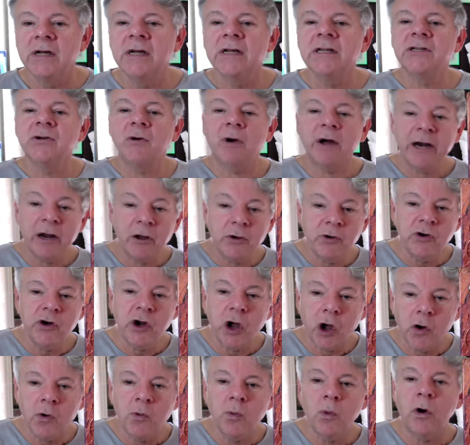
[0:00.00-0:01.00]
So I don't
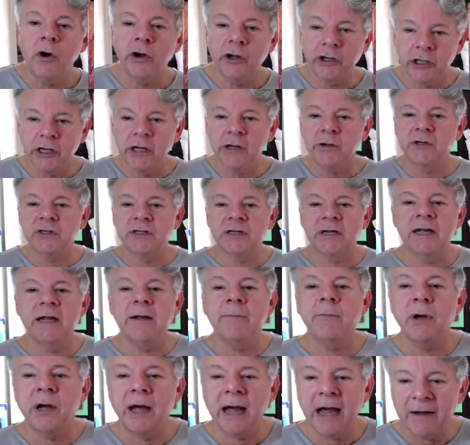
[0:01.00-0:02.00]
know what you
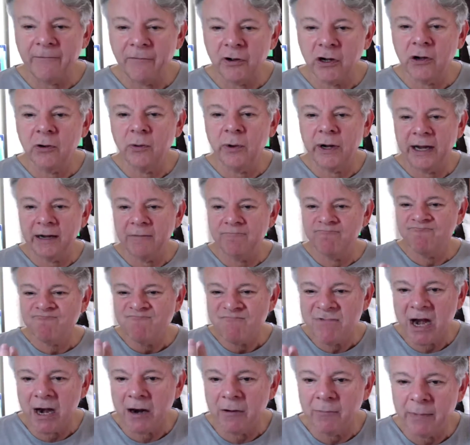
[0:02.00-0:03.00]
see, but have a quick,
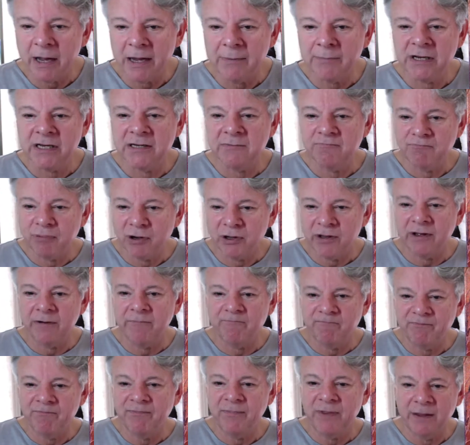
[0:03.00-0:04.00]
you know, maybe put the
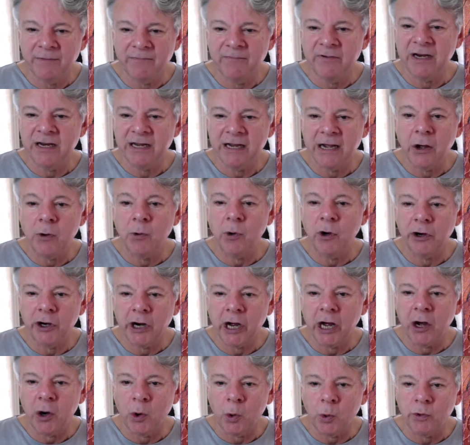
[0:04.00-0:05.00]
video on
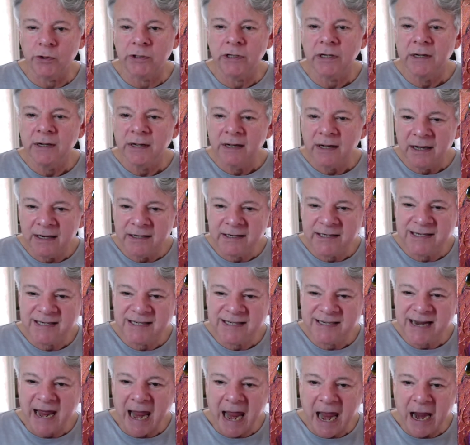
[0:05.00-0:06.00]
hold and
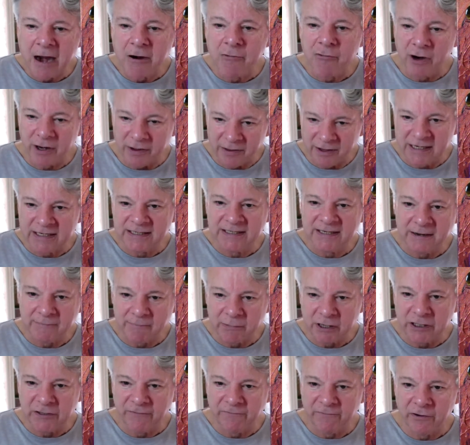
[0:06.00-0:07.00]
stare at this
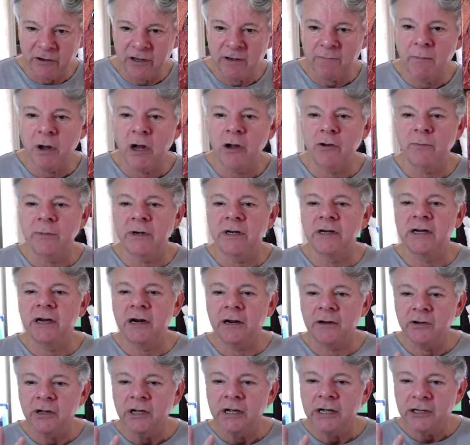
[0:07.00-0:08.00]
image for the moment. You
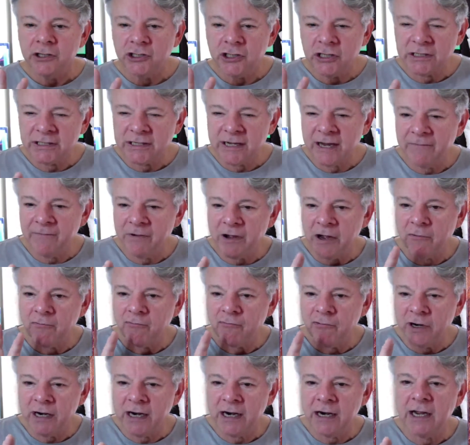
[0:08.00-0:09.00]
know, just give it a
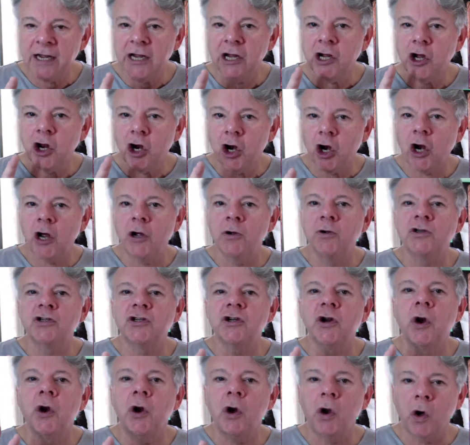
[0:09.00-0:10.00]
really
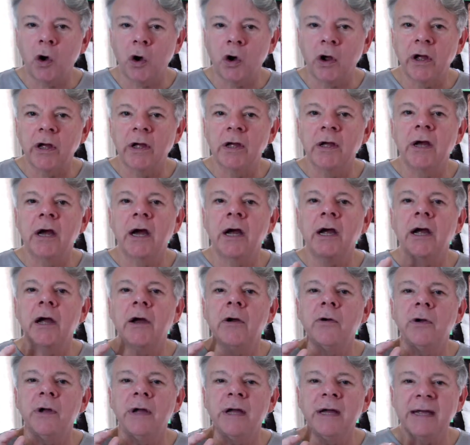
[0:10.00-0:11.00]
close look and
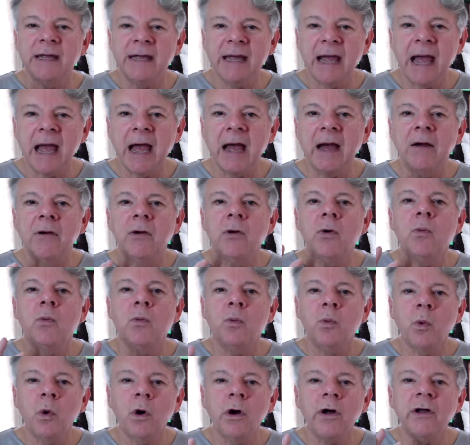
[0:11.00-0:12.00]
go, yeah,
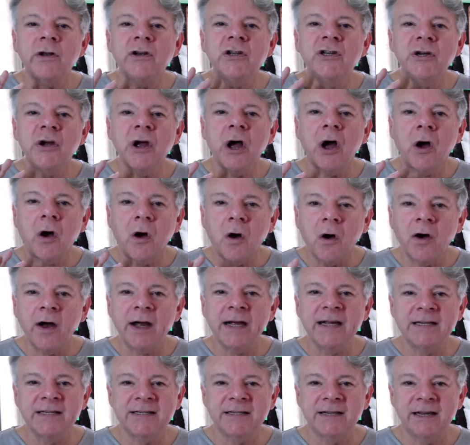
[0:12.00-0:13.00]
what do
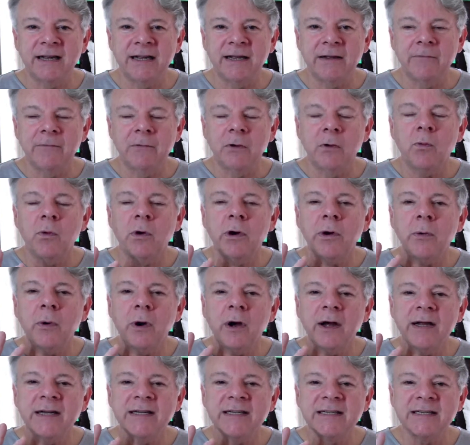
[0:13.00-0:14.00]
I see? What do
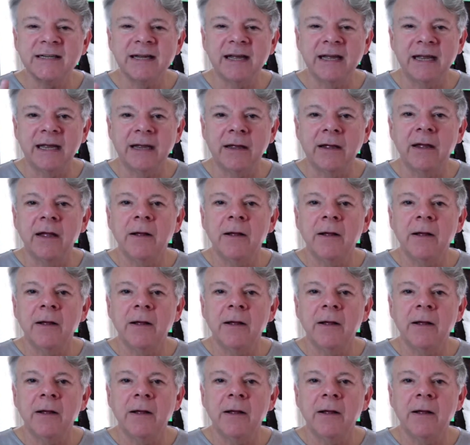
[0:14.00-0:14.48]
I see?